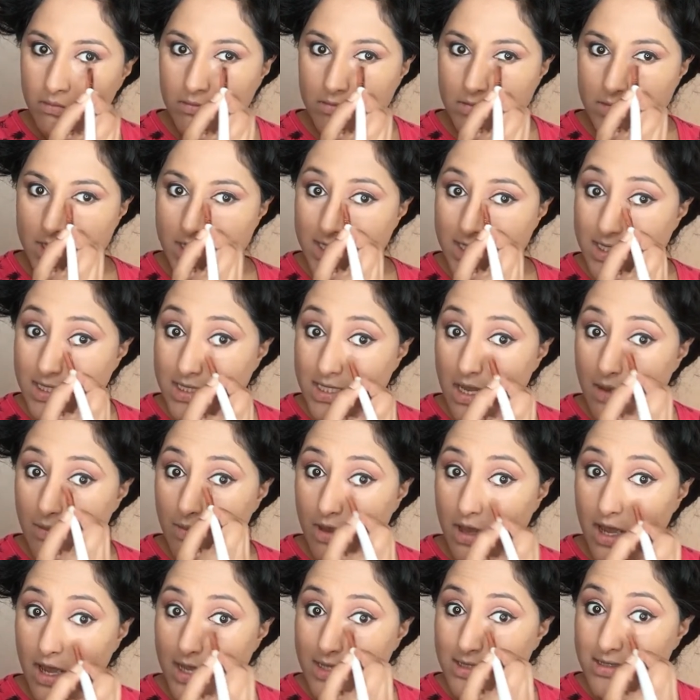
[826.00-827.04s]
This step,
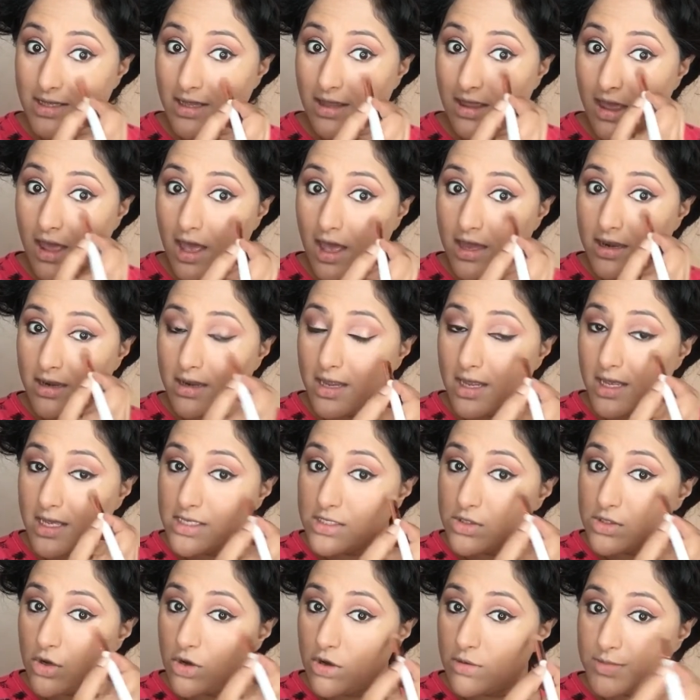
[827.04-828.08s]
guys, again
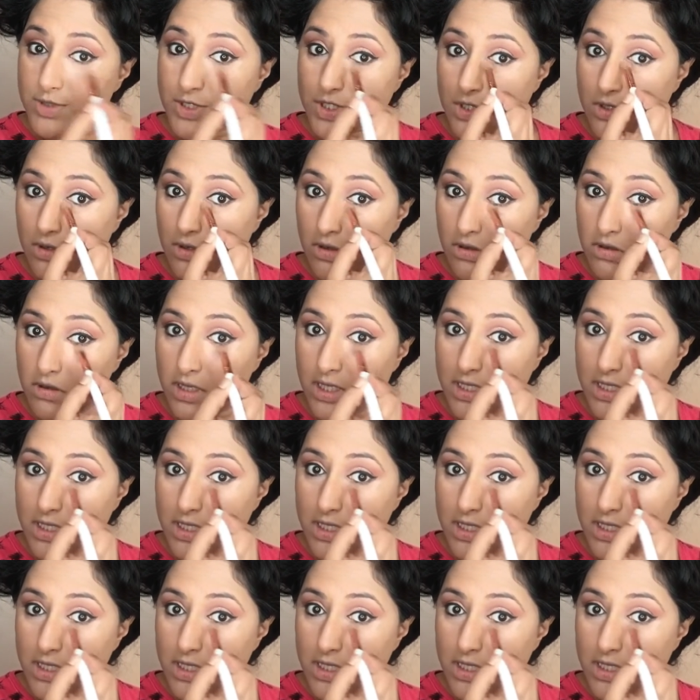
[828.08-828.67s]
is optional.